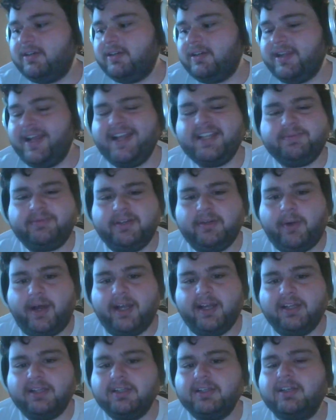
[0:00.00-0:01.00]
yeah, it's pretty
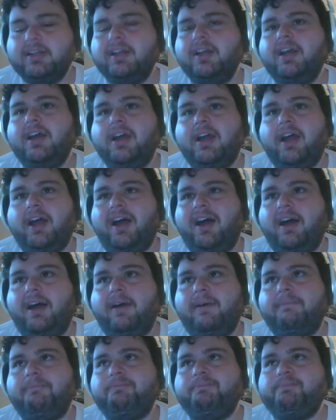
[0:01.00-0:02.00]
wild.
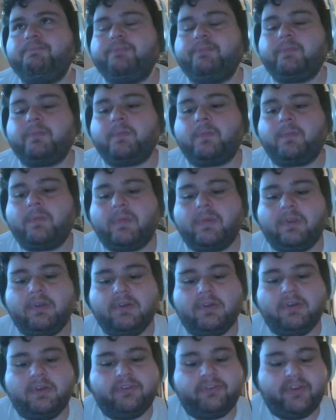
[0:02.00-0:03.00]
Um.
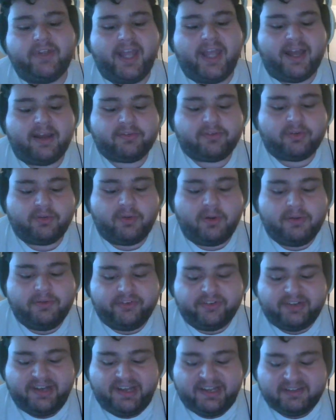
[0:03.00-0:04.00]
So yeah. So what
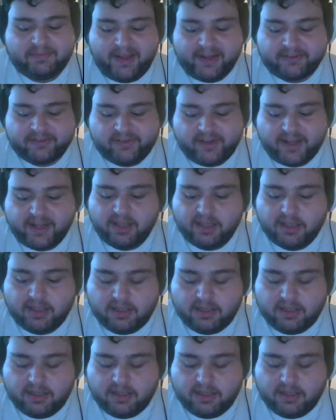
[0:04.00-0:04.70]
was your next match like?